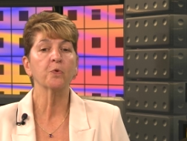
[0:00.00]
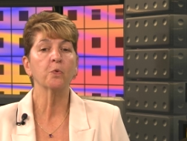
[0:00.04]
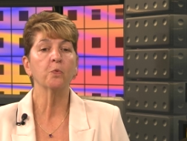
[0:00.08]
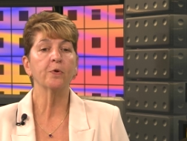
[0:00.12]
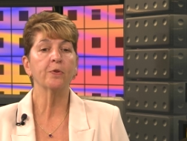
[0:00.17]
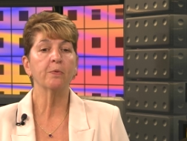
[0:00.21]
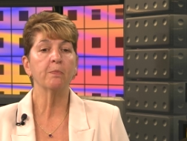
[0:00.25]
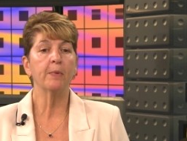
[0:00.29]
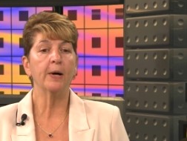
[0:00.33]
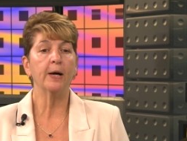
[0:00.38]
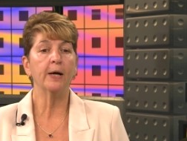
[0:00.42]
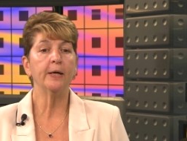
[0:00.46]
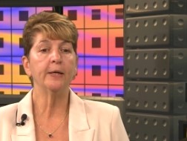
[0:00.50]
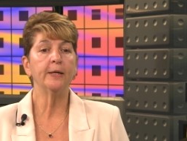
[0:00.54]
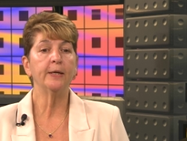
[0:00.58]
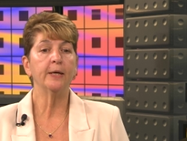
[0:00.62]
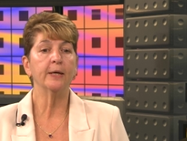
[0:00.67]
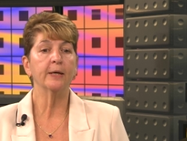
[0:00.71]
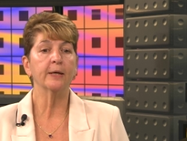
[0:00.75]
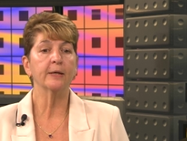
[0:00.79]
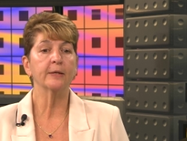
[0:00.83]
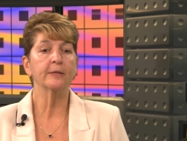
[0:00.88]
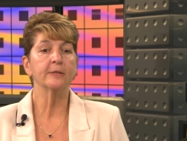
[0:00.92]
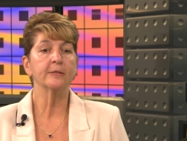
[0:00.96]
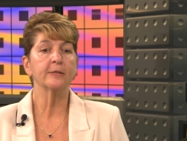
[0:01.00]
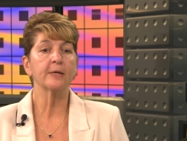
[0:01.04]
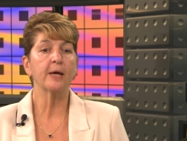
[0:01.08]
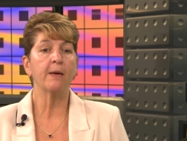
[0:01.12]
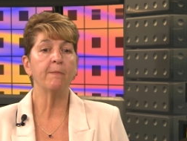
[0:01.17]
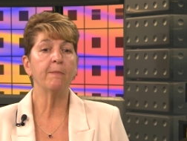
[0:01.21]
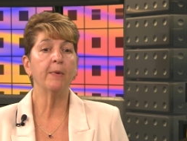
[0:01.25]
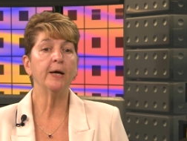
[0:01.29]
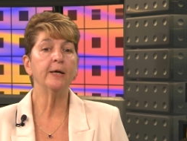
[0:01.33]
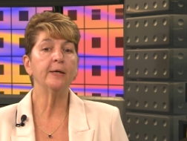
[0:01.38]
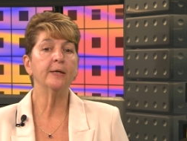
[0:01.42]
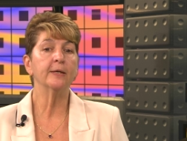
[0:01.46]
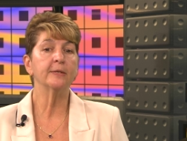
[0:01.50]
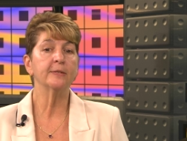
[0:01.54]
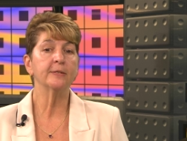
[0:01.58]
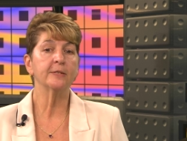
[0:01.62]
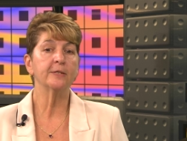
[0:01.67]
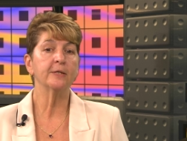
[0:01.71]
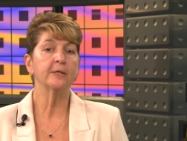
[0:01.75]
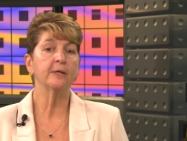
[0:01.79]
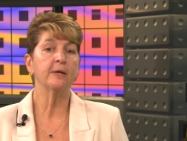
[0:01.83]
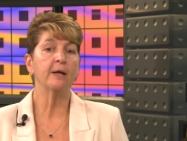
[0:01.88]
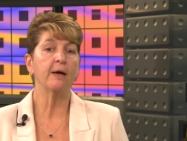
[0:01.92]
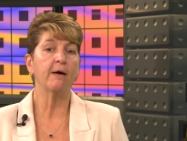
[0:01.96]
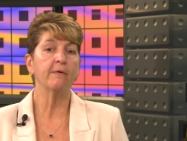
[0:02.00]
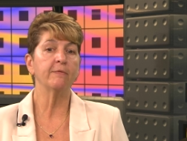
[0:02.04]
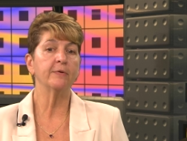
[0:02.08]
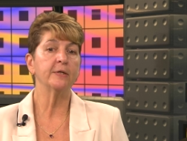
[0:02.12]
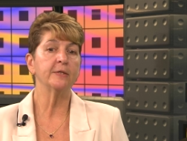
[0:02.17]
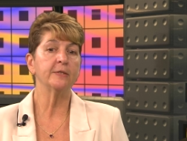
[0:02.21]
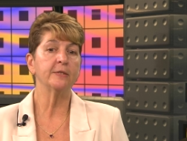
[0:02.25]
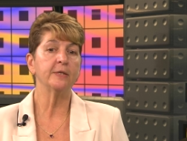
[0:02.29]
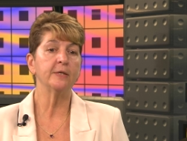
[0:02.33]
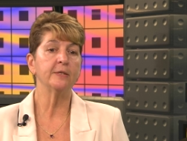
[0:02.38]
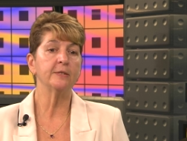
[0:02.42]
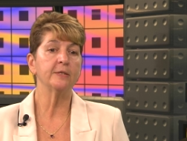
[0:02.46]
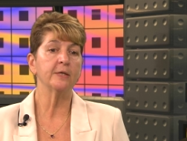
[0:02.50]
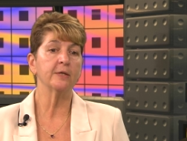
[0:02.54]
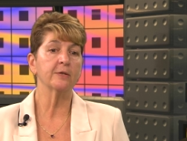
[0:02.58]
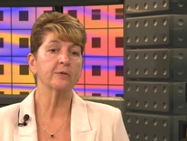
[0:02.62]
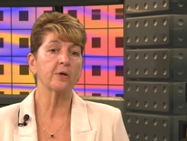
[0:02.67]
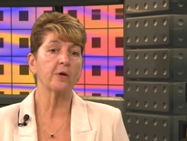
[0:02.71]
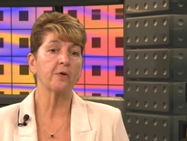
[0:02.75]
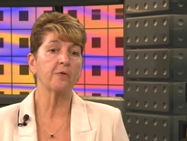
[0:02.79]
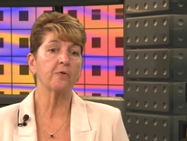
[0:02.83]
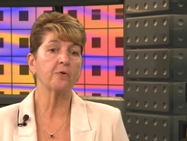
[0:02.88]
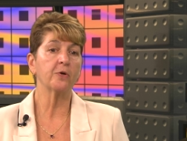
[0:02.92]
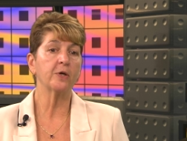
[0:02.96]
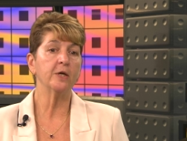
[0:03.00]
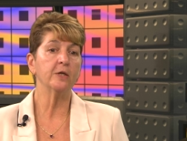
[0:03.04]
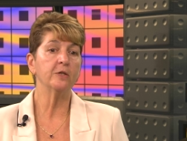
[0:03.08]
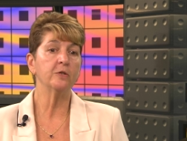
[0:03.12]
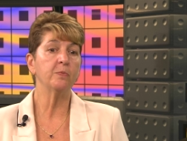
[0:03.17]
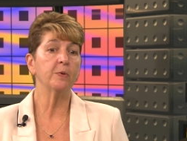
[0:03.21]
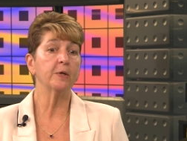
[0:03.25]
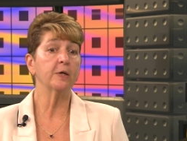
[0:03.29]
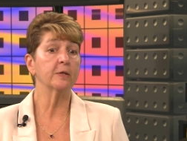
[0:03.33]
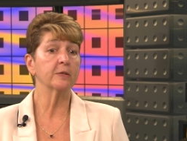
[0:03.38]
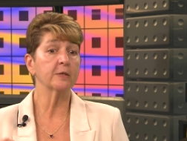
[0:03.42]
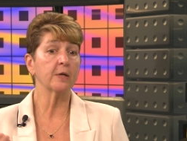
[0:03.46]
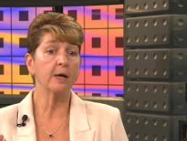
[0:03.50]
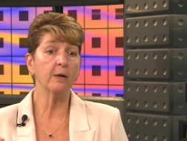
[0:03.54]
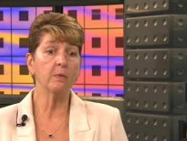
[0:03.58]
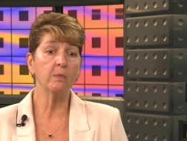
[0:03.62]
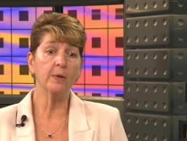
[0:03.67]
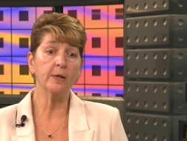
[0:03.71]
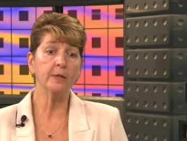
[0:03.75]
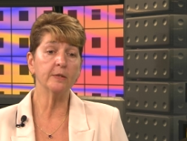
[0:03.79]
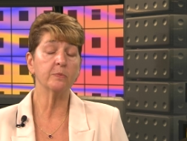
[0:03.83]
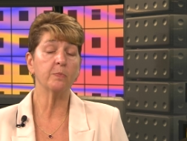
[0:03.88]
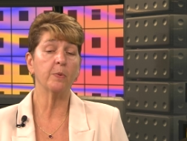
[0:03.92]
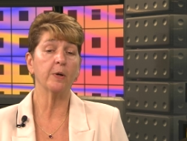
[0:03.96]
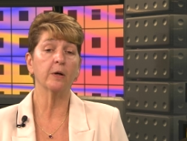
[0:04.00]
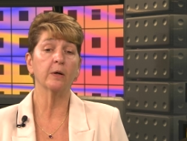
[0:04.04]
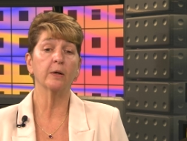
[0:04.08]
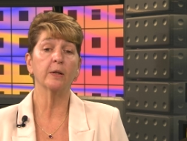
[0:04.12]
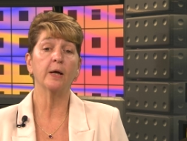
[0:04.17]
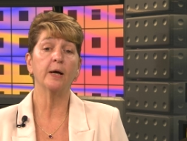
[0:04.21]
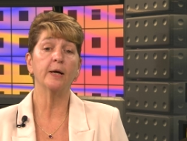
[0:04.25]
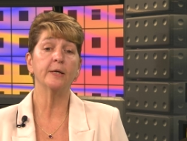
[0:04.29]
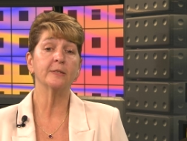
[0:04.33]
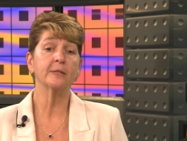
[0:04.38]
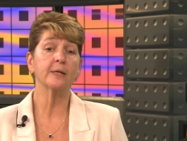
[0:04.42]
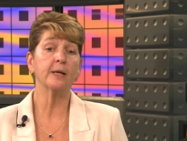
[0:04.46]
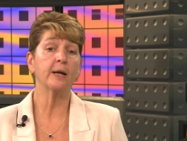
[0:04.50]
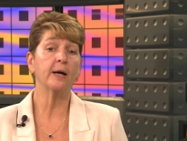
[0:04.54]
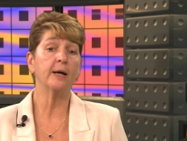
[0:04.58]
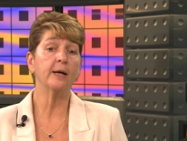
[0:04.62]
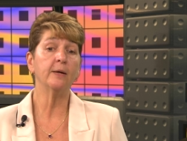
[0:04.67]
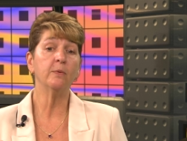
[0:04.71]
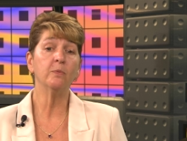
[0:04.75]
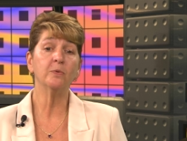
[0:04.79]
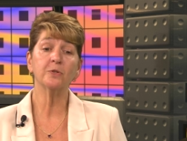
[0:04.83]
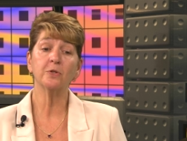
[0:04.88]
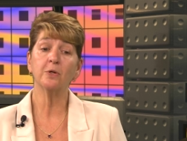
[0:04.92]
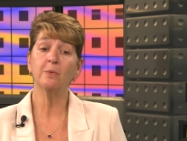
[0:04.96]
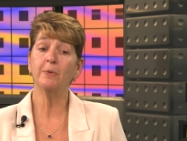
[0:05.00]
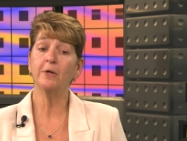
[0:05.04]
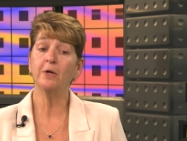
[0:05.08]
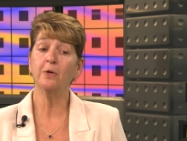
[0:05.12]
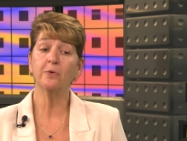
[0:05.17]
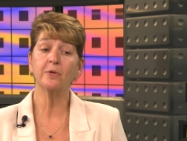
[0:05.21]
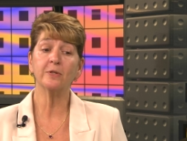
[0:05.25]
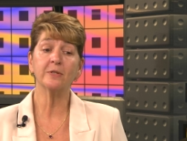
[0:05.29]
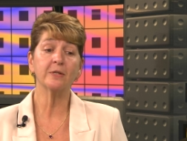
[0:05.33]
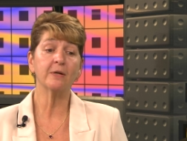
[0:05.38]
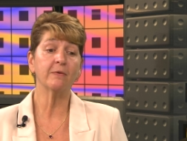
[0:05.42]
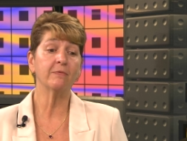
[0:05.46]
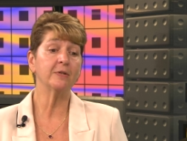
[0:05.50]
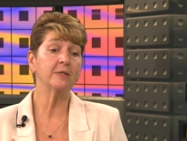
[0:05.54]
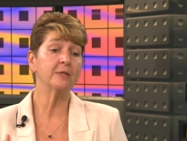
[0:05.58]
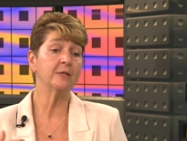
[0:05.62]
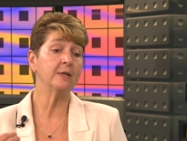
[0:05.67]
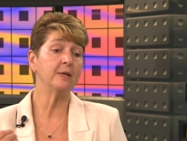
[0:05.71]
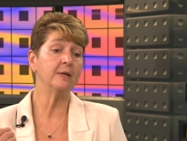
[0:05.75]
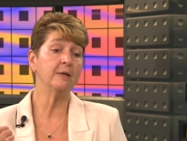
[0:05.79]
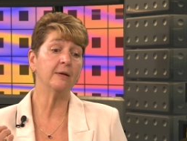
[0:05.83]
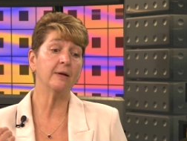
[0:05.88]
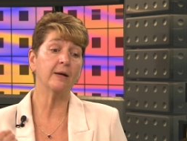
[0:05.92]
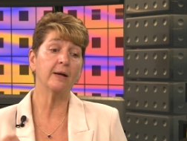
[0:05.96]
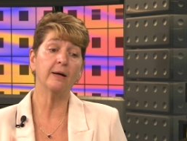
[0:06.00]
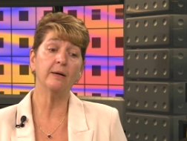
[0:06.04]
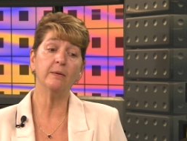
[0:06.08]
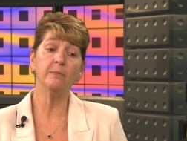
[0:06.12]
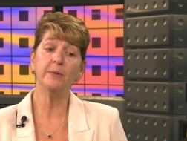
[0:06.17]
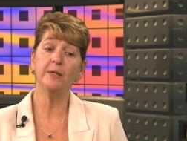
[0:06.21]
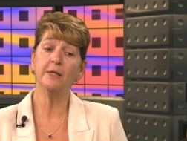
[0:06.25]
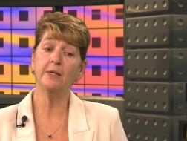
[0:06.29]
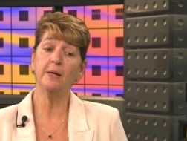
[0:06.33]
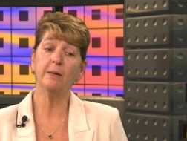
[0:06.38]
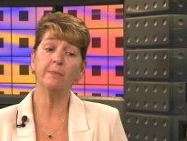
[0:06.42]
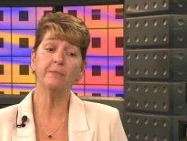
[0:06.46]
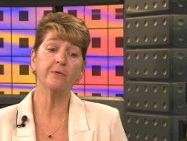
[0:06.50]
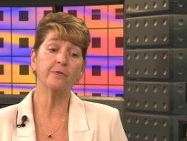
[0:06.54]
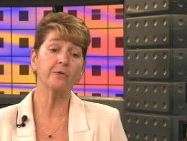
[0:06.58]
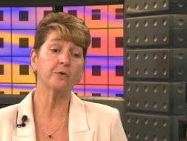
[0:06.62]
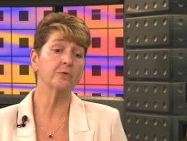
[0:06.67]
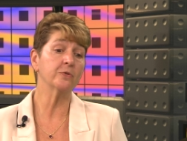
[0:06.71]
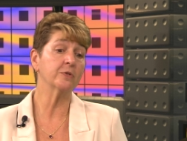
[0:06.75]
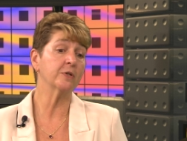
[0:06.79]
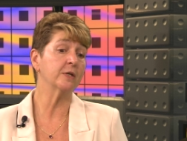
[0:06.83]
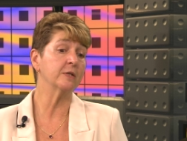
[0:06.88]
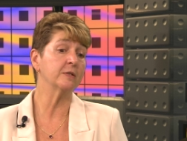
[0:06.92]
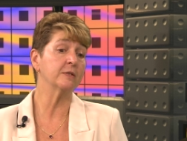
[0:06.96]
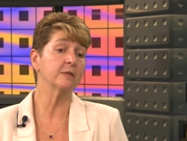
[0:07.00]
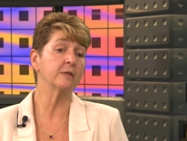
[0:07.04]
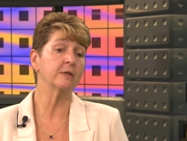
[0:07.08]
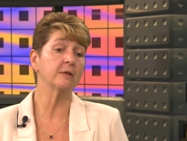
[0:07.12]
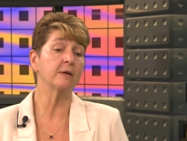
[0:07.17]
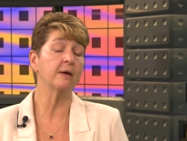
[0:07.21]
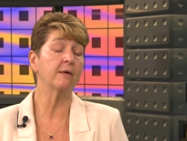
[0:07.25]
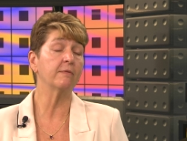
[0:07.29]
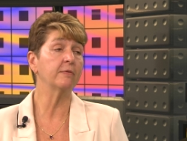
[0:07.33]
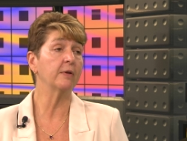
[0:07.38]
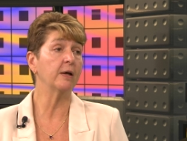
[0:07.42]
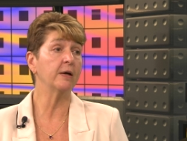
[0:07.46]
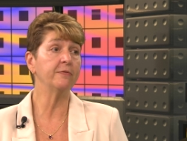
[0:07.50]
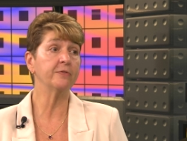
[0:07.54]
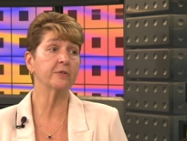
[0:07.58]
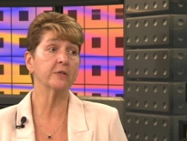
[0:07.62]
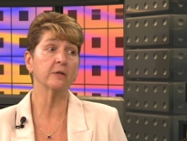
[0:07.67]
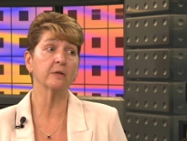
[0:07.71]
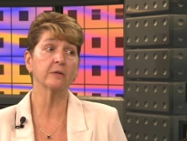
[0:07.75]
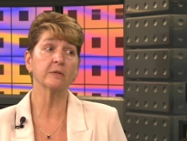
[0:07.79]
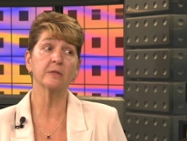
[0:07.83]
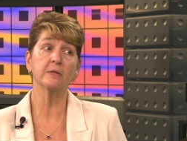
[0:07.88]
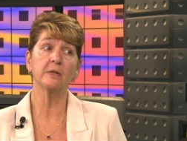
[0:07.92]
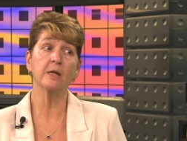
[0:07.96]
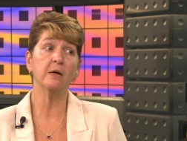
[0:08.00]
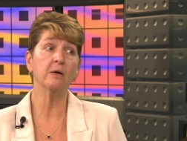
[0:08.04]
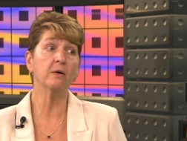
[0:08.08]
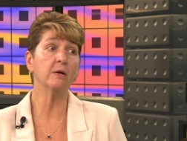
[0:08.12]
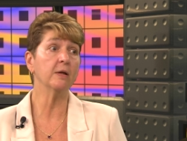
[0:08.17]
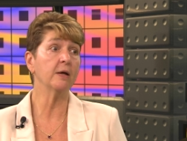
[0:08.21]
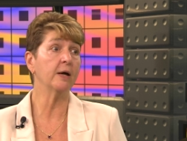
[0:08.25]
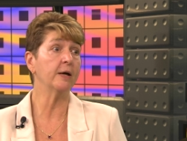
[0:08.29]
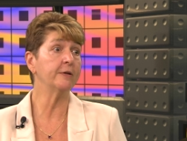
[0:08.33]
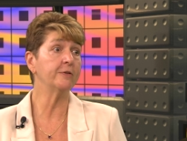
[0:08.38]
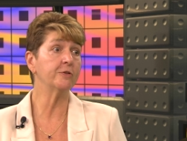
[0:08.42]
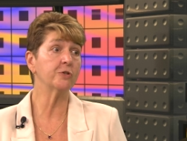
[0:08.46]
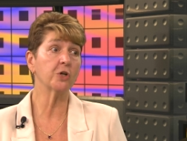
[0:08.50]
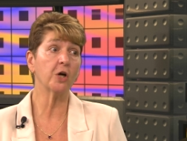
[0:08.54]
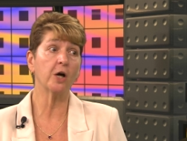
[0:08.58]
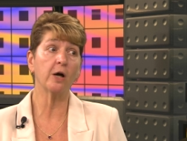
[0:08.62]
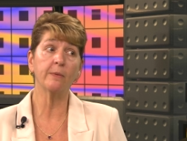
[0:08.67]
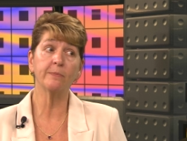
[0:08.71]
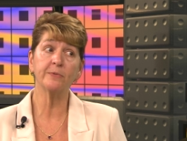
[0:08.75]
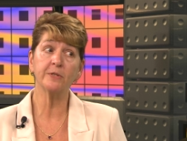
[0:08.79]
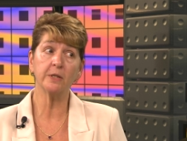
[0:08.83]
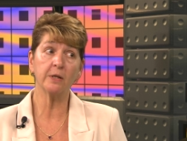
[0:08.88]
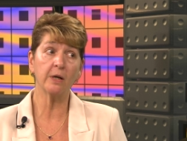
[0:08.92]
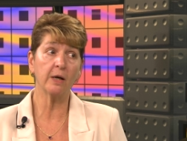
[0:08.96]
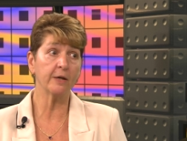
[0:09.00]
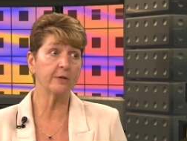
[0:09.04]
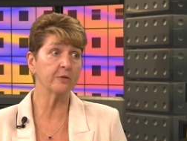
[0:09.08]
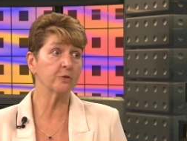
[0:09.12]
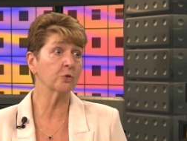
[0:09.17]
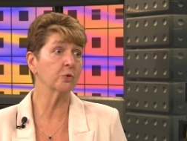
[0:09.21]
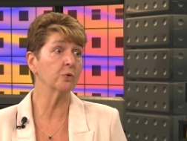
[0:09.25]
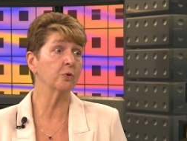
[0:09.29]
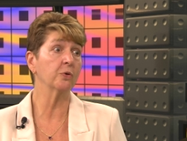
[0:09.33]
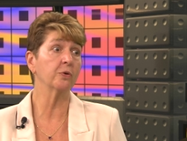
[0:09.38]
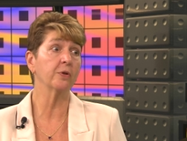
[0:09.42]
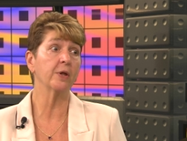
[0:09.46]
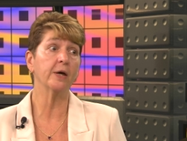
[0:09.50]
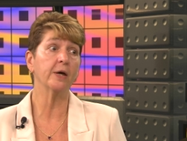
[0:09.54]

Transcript: with my kids, and my kids didn't have it as easy as other kids because I was paralyzed and I was on my own at 17, and I'll be damned if those kids didn't have life skills, and they all had jobs in high school.